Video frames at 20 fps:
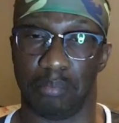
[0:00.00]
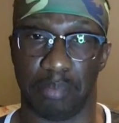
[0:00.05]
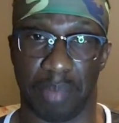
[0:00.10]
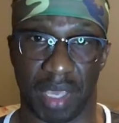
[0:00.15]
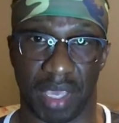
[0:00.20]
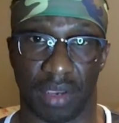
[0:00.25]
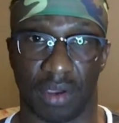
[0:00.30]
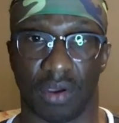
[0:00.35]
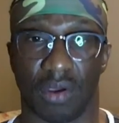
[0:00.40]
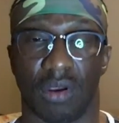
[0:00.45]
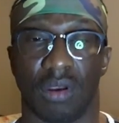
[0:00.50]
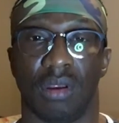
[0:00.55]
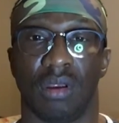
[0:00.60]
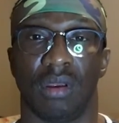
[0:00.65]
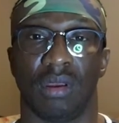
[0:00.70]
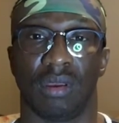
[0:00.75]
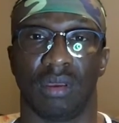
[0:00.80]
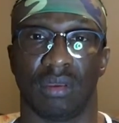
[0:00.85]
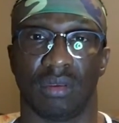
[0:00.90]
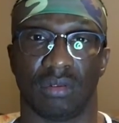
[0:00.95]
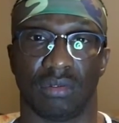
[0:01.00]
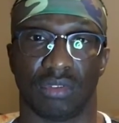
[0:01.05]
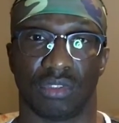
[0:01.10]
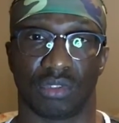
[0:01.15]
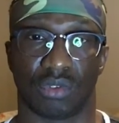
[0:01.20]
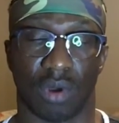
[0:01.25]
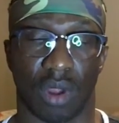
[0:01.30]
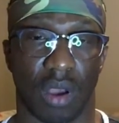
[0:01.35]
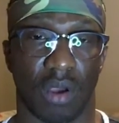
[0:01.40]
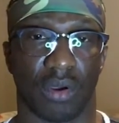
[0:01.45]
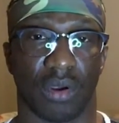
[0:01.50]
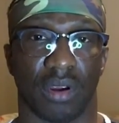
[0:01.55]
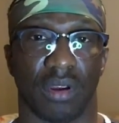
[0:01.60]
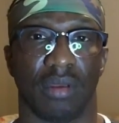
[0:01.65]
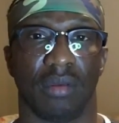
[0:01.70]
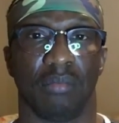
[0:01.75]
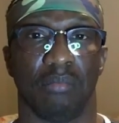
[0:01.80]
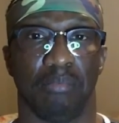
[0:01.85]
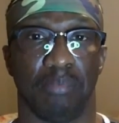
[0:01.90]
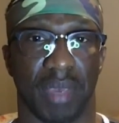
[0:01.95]
bigger, stronger,
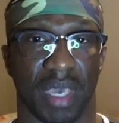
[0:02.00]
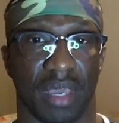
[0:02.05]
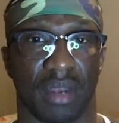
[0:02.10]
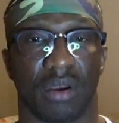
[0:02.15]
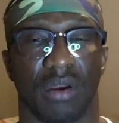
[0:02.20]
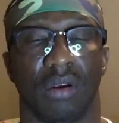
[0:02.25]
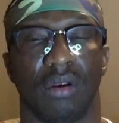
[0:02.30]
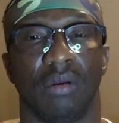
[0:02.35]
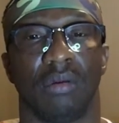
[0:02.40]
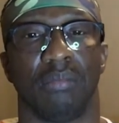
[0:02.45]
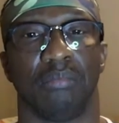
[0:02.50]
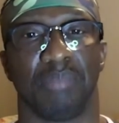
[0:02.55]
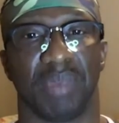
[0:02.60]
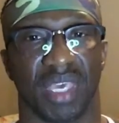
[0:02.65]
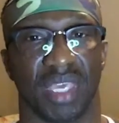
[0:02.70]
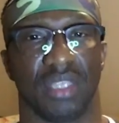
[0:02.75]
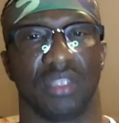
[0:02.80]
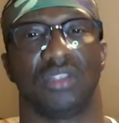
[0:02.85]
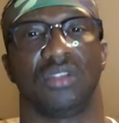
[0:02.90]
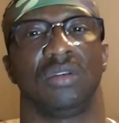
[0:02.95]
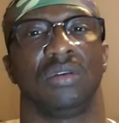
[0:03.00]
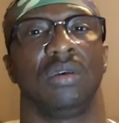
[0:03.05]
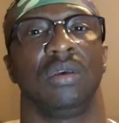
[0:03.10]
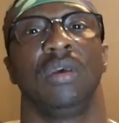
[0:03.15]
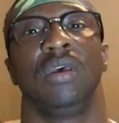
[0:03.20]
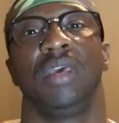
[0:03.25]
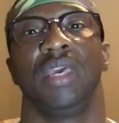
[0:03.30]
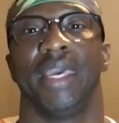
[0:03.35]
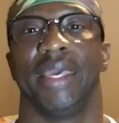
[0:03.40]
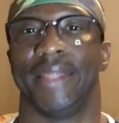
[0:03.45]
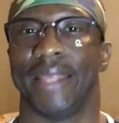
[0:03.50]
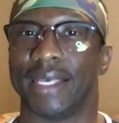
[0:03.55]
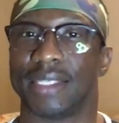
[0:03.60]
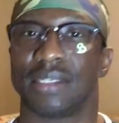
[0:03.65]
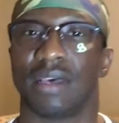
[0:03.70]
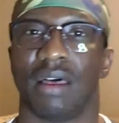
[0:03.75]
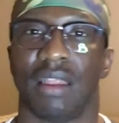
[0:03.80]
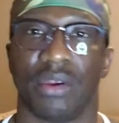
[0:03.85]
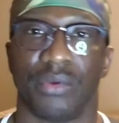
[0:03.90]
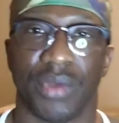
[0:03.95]
better bench. And that's
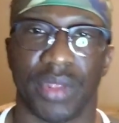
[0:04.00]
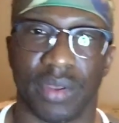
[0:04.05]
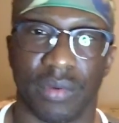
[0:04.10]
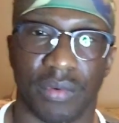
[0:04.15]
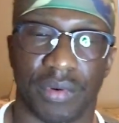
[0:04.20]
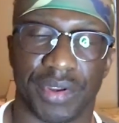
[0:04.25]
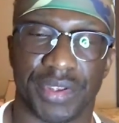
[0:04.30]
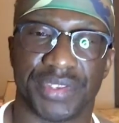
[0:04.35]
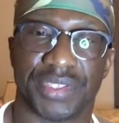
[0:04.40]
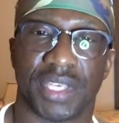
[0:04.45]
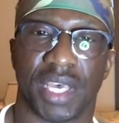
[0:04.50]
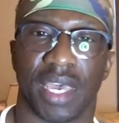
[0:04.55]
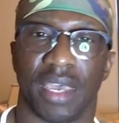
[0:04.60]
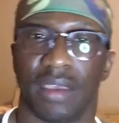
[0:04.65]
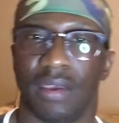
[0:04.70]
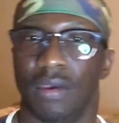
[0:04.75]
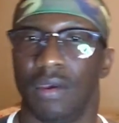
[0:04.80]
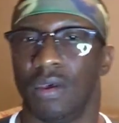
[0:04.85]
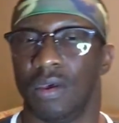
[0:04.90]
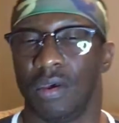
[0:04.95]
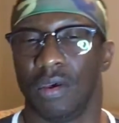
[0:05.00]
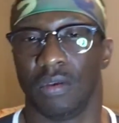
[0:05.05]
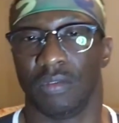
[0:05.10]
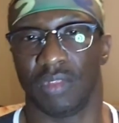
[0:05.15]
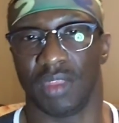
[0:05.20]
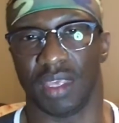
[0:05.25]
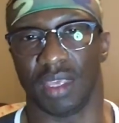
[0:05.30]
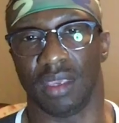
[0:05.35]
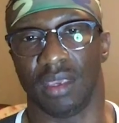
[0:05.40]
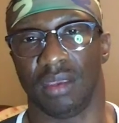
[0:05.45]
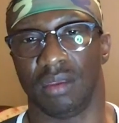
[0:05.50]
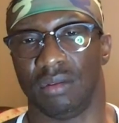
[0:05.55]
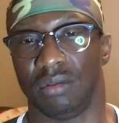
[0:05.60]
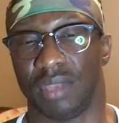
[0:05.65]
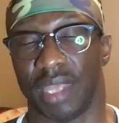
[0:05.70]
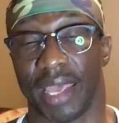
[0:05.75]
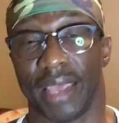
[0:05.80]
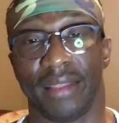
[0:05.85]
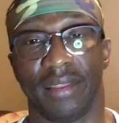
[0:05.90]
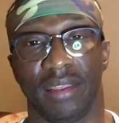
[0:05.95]
all I really want to say. The
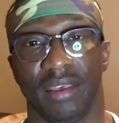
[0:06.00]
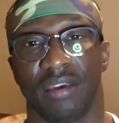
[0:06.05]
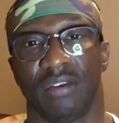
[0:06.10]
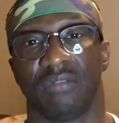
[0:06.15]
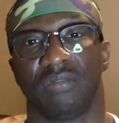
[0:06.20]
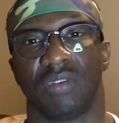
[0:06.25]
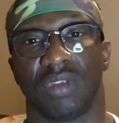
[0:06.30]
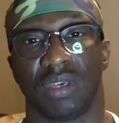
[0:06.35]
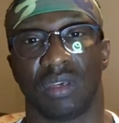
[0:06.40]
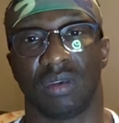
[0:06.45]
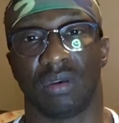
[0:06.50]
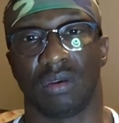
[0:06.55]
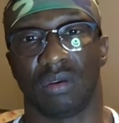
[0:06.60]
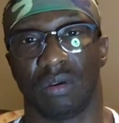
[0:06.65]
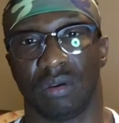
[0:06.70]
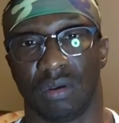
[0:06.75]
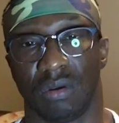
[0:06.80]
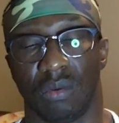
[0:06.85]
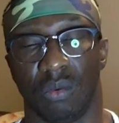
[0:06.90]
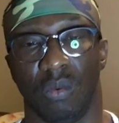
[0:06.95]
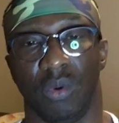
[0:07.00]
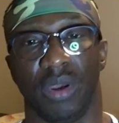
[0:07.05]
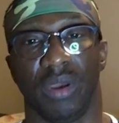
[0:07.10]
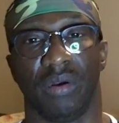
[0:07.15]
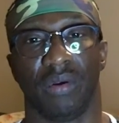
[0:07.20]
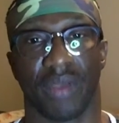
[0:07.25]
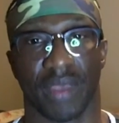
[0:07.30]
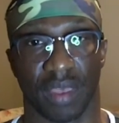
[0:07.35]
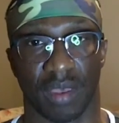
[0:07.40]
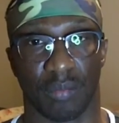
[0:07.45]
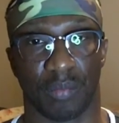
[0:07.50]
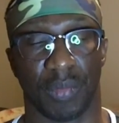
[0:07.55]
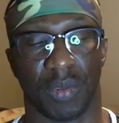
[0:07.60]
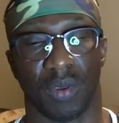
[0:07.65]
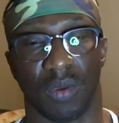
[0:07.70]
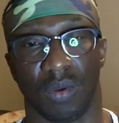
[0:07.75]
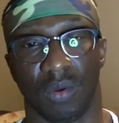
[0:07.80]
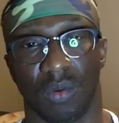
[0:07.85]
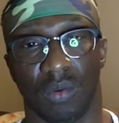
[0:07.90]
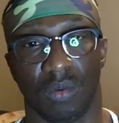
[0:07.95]
deadlift will help
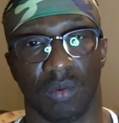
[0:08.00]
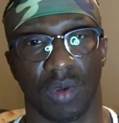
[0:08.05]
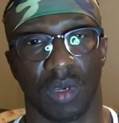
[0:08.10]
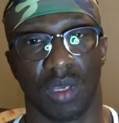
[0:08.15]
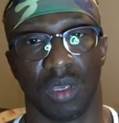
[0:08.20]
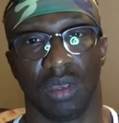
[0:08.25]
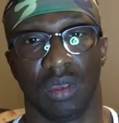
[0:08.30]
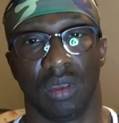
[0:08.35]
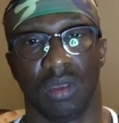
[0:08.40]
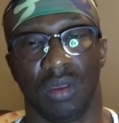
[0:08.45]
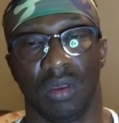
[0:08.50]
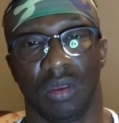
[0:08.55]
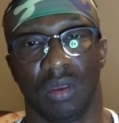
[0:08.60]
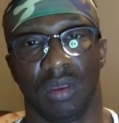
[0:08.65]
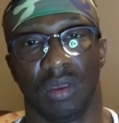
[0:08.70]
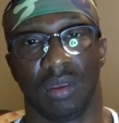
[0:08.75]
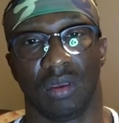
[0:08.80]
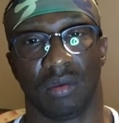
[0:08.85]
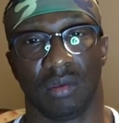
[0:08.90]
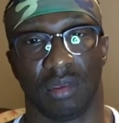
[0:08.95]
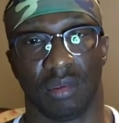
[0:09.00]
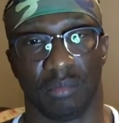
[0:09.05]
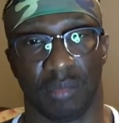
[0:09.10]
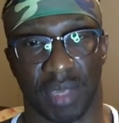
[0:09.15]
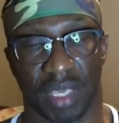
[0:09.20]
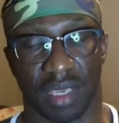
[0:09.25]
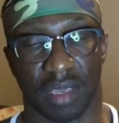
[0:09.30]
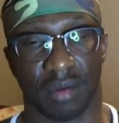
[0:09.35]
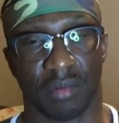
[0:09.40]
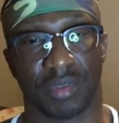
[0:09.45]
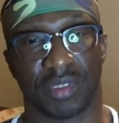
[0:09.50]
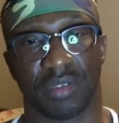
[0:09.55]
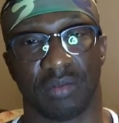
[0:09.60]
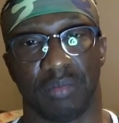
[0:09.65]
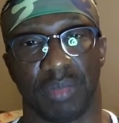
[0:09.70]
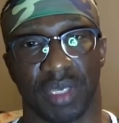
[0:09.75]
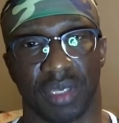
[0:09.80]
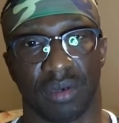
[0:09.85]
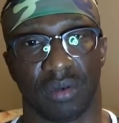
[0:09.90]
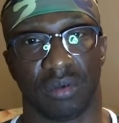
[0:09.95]
you be able to
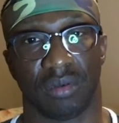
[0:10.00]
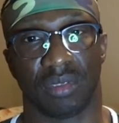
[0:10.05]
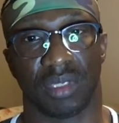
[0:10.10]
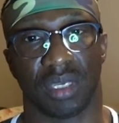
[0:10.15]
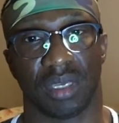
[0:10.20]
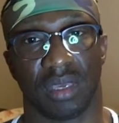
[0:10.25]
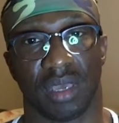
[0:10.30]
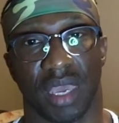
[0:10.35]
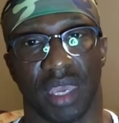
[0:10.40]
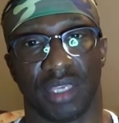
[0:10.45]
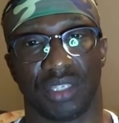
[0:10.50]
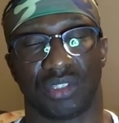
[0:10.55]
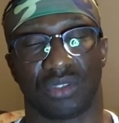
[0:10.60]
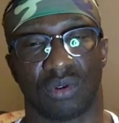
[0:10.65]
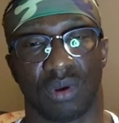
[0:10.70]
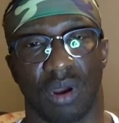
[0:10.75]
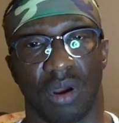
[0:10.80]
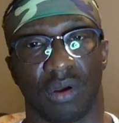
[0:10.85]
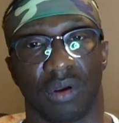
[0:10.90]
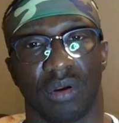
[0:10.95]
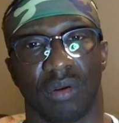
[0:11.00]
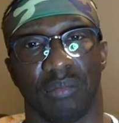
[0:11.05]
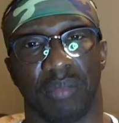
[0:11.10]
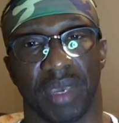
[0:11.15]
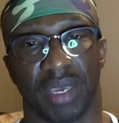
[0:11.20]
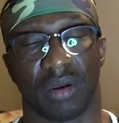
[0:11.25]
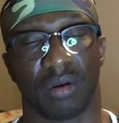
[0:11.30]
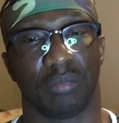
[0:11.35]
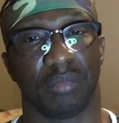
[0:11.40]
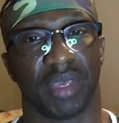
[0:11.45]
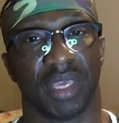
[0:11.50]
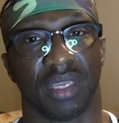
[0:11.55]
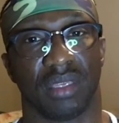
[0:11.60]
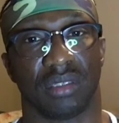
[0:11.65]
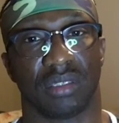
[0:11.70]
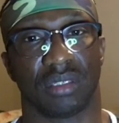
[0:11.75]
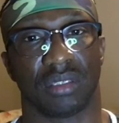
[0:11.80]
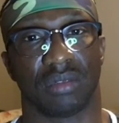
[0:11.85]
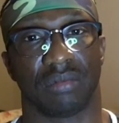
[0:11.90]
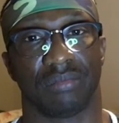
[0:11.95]
build a stronger, better
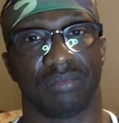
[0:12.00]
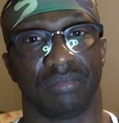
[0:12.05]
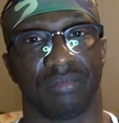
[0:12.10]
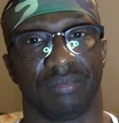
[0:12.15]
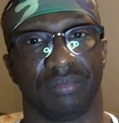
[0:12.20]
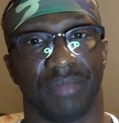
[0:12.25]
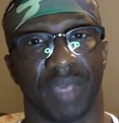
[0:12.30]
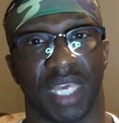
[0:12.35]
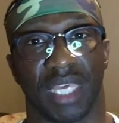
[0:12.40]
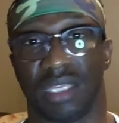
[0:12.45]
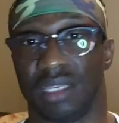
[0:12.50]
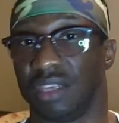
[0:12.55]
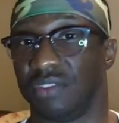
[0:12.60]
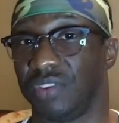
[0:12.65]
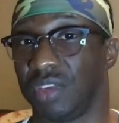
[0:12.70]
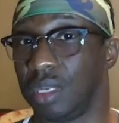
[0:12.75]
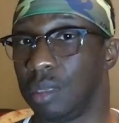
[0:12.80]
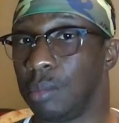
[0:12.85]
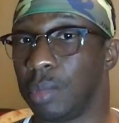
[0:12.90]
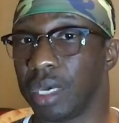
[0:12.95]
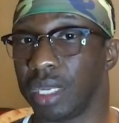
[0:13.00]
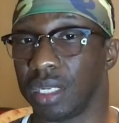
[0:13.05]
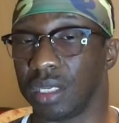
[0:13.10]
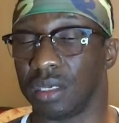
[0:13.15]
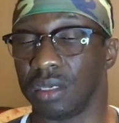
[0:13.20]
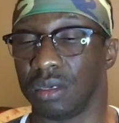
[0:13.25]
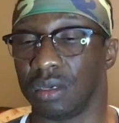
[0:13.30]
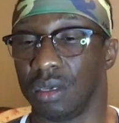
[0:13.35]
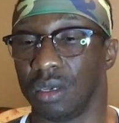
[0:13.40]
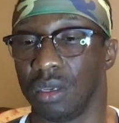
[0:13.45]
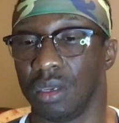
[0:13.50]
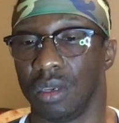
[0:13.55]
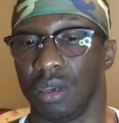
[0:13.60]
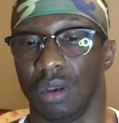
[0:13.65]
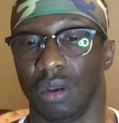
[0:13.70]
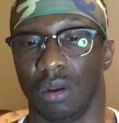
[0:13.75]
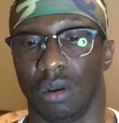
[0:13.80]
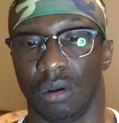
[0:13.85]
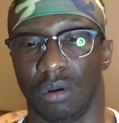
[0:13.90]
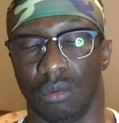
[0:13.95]
bench. And if anybody
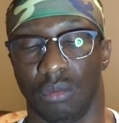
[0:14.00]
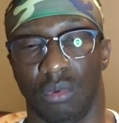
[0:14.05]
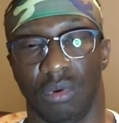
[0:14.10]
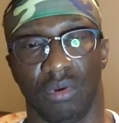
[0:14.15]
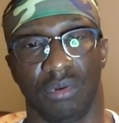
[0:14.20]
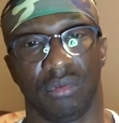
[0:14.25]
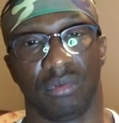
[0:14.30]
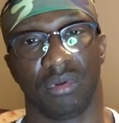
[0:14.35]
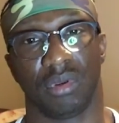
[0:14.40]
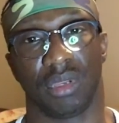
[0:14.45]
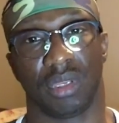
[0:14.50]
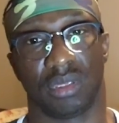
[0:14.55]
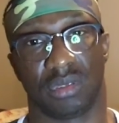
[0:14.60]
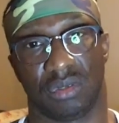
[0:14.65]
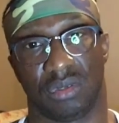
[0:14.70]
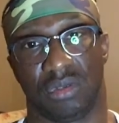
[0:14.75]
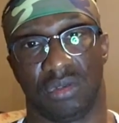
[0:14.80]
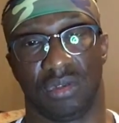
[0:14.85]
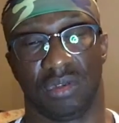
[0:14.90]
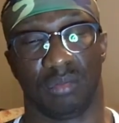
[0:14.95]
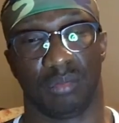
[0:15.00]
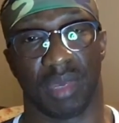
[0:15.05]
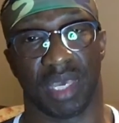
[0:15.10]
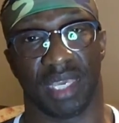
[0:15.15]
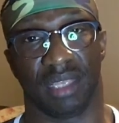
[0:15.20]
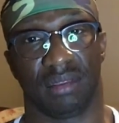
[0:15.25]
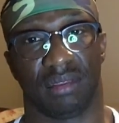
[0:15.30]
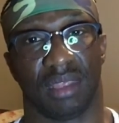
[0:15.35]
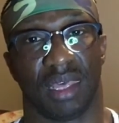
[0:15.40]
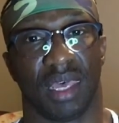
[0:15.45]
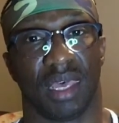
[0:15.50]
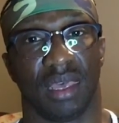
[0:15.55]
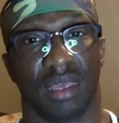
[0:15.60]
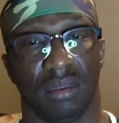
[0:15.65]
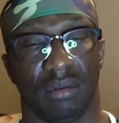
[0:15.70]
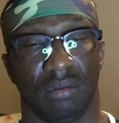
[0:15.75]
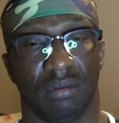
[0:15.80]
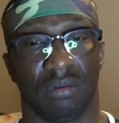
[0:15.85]
wants to debate that,